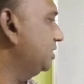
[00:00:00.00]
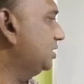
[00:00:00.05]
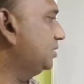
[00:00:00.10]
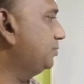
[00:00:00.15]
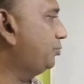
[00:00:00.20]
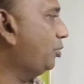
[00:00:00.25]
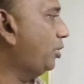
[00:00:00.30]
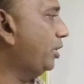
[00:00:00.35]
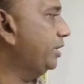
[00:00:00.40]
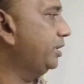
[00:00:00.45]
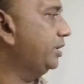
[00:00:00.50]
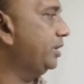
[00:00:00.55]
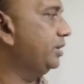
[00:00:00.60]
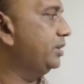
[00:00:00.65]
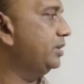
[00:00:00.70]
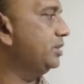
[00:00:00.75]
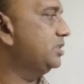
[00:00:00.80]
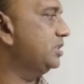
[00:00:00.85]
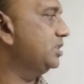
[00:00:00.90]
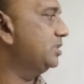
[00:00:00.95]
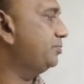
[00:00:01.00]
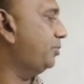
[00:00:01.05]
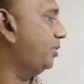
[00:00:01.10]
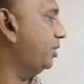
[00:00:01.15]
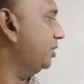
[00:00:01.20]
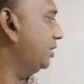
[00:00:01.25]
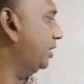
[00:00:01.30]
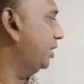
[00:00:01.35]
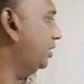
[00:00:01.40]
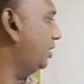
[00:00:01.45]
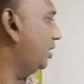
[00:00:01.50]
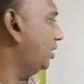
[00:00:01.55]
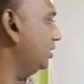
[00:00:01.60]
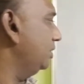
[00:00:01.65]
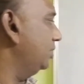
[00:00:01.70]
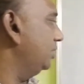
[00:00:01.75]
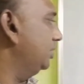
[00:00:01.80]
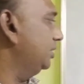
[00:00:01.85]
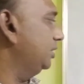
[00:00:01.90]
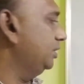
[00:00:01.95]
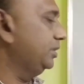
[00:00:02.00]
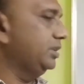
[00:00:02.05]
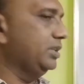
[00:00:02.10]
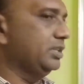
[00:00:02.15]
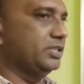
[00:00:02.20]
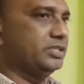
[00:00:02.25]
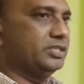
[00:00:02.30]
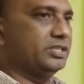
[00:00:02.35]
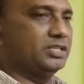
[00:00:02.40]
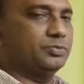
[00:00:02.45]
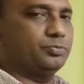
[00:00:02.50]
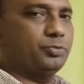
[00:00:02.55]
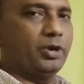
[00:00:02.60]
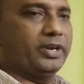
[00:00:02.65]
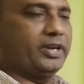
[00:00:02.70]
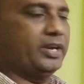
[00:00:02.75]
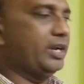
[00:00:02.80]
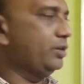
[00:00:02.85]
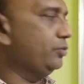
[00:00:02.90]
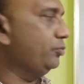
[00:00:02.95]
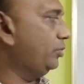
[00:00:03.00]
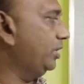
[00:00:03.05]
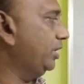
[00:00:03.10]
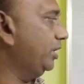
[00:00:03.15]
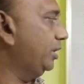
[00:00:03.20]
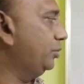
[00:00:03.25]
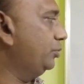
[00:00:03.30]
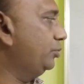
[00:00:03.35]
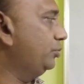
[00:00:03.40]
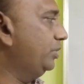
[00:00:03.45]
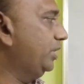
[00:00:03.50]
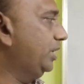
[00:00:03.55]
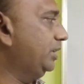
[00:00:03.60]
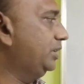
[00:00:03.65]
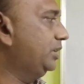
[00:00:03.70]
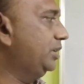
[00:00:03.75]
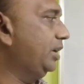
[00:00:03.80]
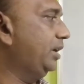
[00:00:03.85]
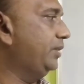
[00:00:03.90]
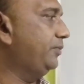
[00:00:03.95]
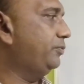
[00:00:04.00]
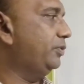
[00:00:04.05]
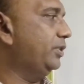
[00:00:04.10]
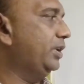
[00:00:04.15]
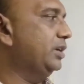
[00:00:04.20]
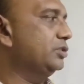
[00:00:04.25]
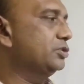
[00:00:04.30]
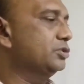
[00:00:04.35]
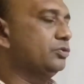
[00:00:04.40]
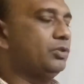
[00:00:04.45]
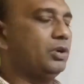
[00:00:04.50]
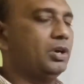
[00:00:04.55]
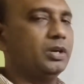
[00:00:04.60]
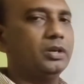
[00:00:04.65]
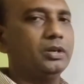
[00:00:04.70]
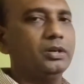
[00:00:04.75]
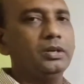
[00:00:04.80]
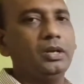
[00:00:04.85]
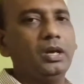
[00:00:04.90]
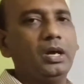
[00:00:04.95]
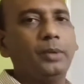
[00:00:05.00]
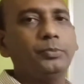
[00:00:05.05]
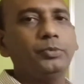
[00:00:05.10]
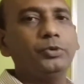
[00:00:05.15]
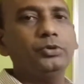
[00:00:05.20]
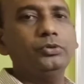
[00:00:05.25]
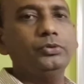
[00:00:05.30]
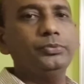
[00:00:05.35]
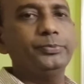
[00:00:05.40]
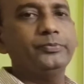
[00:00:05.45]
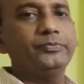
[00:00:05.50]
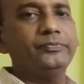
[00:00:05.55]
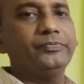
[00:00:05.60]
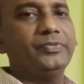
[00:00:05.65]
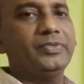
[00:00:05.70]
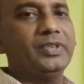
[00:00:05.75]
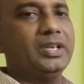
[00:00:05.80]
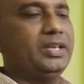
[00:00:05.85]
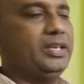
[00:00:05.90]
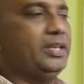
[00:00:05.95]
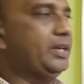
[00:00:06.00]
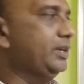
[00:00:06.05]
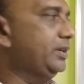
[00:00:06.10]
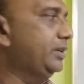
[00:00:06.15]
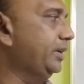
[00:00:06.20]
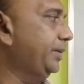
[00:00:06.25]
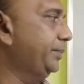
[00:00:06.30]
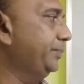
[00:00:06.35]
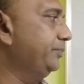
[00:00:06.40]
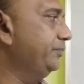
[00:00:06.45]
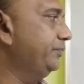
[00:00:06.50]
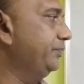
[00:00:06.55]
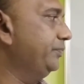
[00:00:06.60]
6.8 and 6.9 are these 6.81, 82, 83, 84 and so on up to 89.